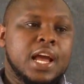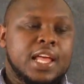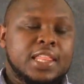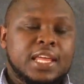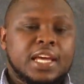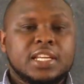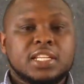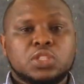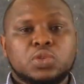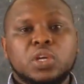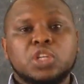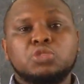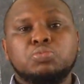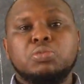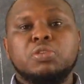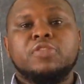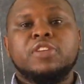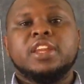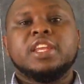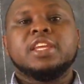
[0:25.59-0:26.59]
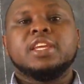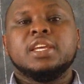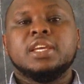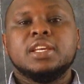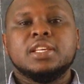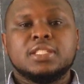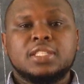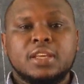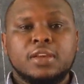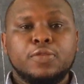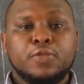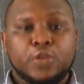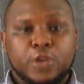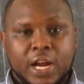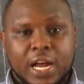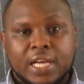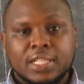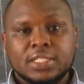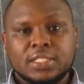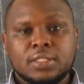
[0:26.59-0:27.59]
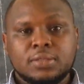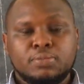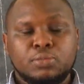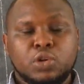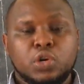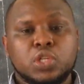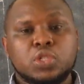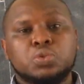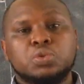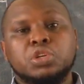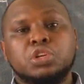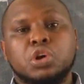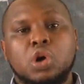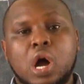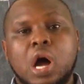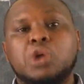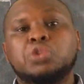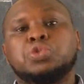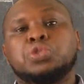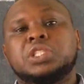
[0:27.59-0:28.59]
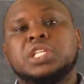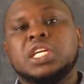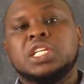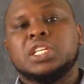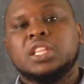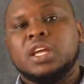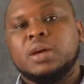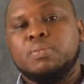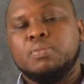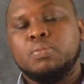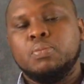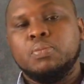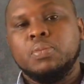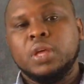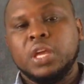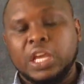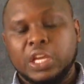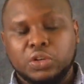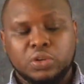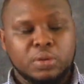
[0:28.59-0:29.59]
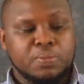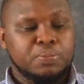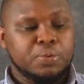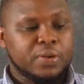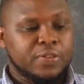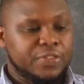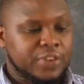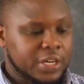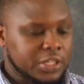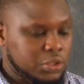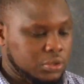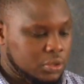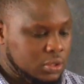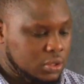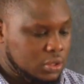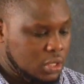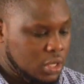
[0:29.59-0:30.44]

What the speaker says: And that is going to be very easy for us because we know how to change them into improper fractions.